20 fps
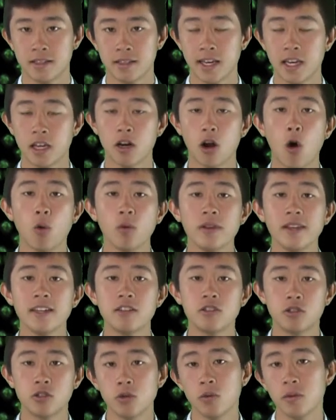they can only
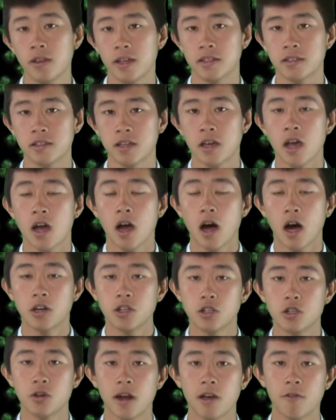do this
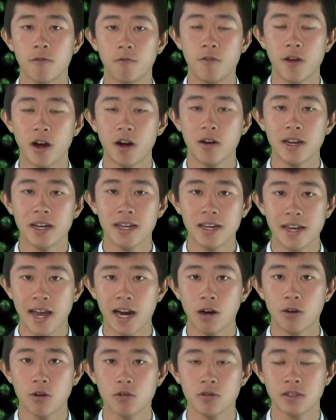under a very
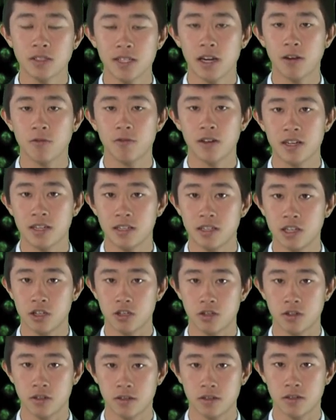narrow set of
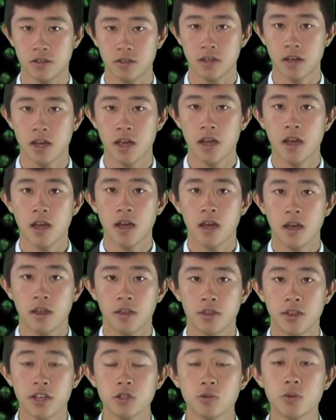conditions.
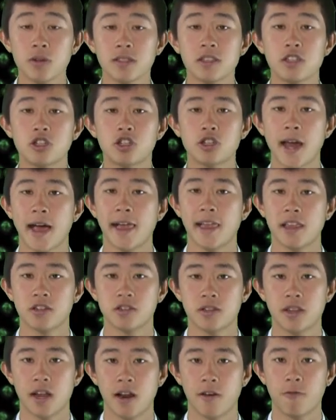This was the
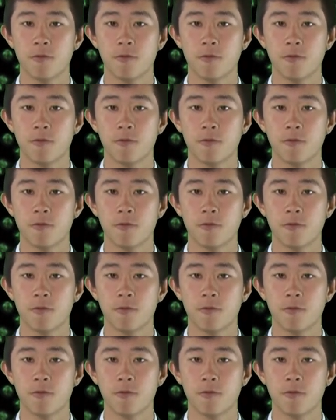challenge that I